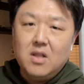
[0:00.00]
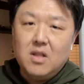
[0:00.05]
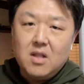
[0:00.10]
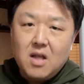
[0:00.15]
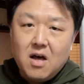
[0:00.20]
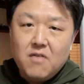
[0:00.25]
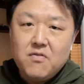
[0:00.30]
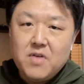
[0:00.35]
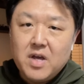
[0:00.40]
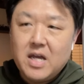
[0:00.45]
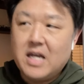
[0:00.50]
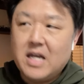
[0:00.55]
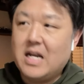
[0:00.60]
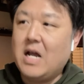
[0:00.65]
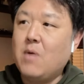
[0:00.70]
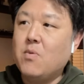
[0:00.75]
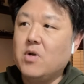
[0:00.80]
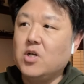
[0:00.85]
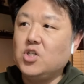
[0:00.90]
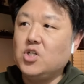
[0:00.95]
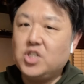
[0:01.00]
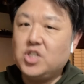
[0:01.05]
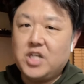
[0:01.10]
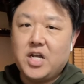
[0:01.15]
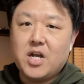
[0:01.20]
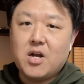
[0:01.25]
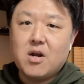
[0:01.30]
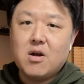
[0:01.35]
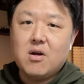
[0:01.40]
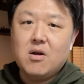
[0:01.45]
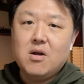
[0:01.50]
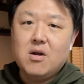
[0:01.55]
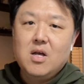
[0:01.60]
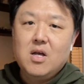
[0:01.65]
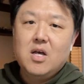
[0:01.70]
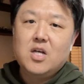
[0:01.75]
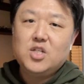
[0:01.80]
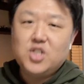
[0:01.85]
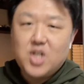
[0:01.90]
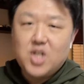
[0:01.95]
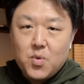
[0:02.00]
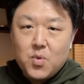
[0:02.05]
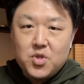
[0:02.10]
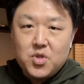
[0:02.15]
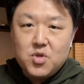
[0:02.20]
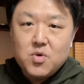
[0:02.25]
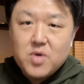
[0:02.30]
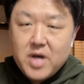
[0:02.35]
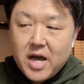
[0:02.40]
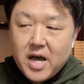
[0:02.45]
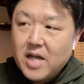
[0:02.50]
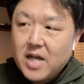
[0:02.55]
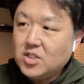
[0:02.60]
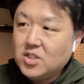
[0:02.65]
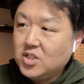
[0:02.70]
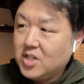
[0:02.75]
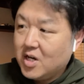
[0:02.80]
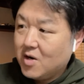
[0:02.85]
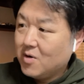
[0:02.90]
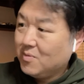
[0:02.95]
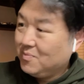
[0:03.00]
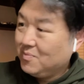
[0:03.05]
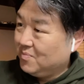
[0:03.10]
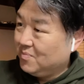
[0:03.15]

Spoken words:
loving, and I want to share with you guys, share